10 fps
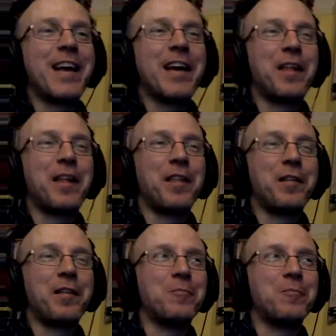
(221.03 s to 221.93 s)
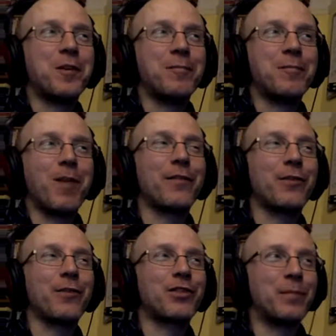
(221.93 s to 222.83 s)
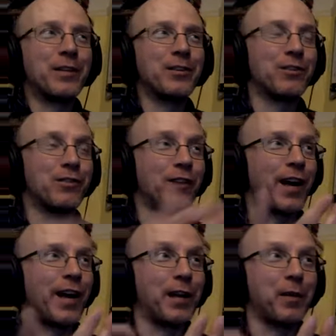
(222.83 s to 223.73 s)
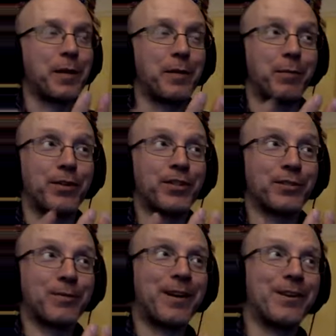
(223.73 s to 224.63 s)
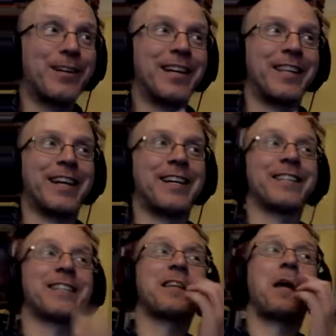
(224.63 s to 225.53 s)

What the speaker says: it might have also been good to like a little bit of blood as well in the hands.